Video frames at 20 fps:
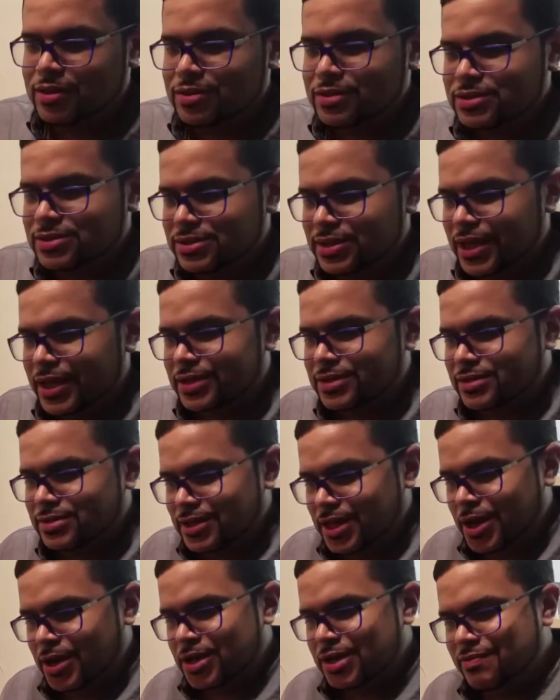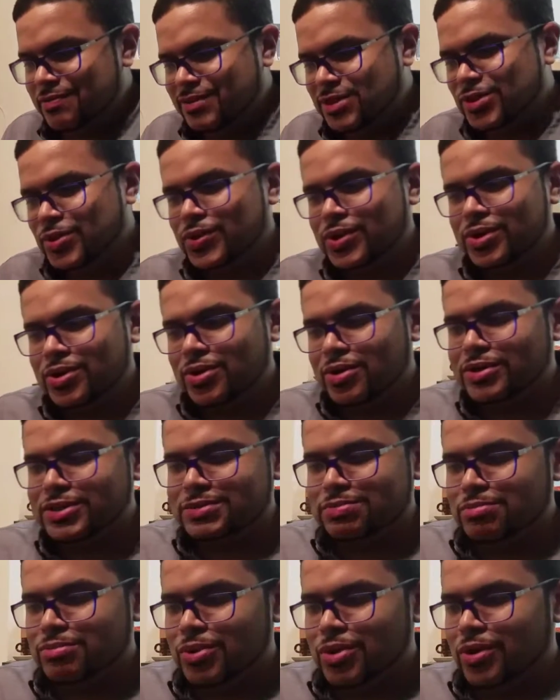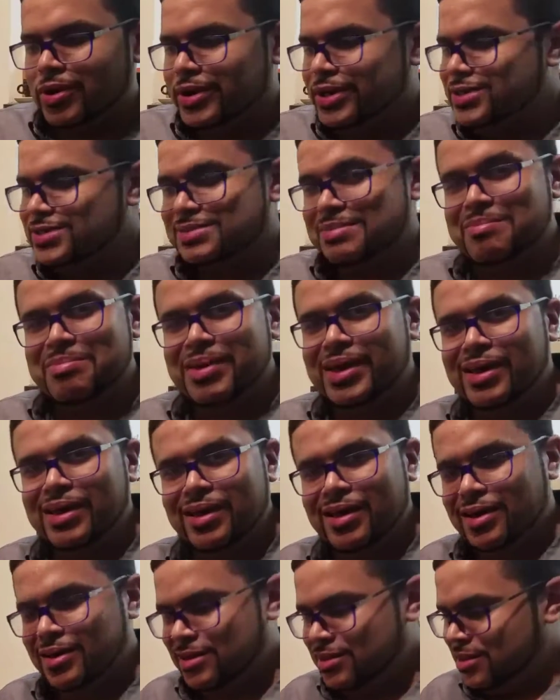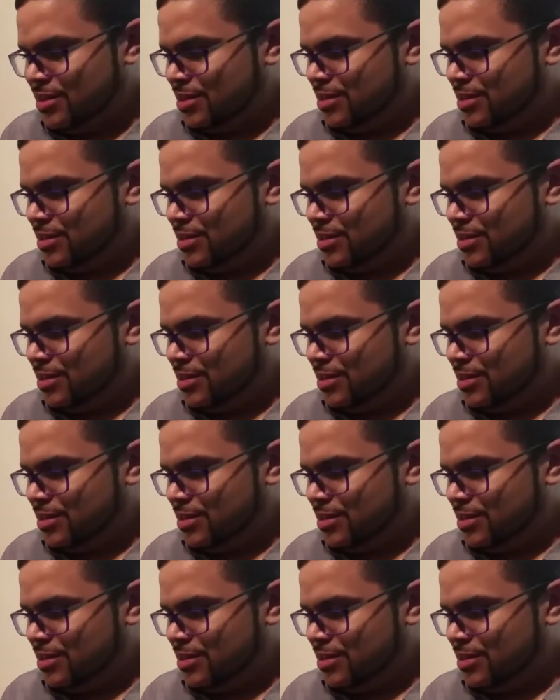Zax sound, even though it costs more, isn't better.